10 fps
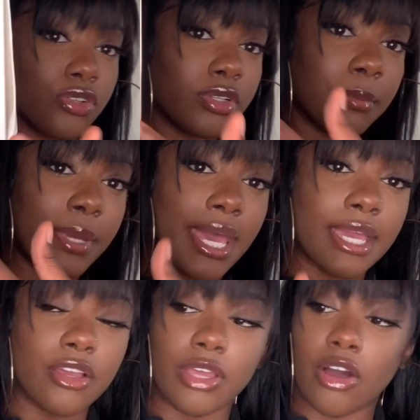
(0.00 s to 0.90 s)
on the
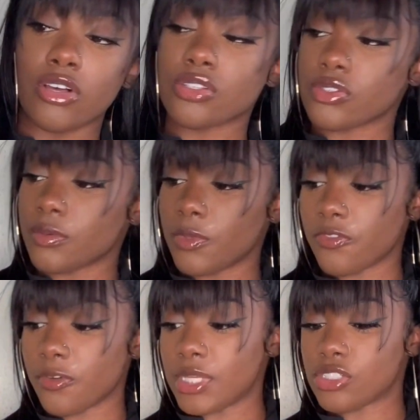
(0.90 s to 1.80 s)
back and also some
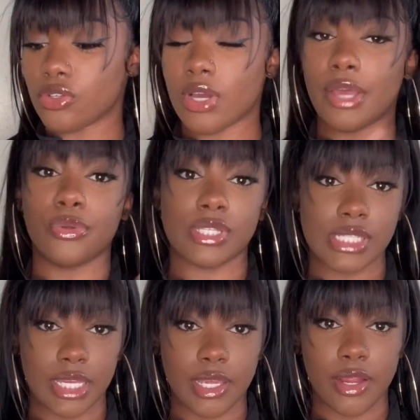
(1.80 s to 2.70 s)
information on how you can
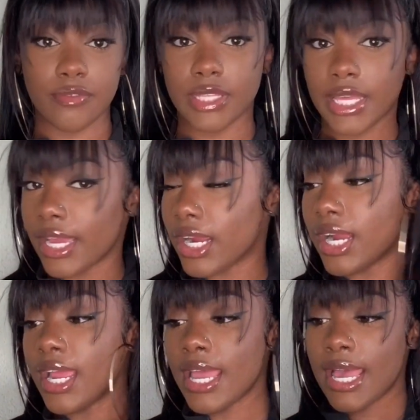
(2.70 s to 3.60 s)
take care of the hair.
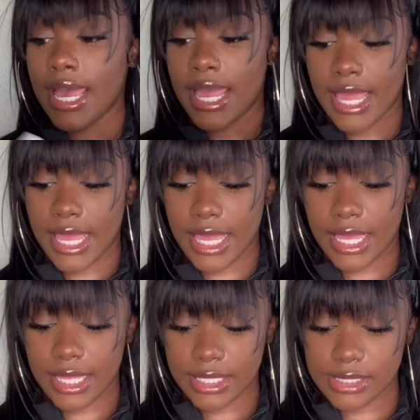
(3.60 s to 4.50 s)

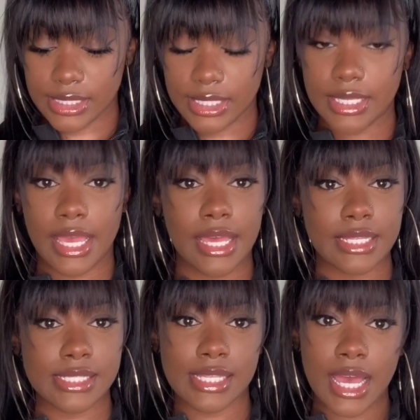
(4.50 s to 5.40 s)
And yeah,
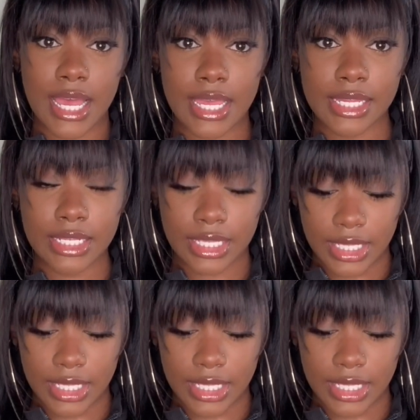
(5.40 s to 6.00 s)
inside